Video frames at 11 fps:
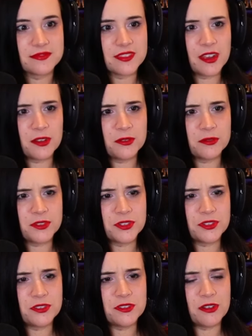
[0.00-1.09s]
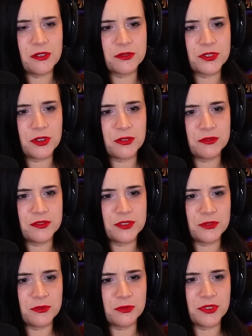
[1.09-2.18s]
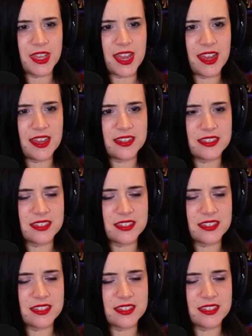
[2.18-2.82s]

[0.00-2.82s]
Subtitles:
Oh, no, don't do that.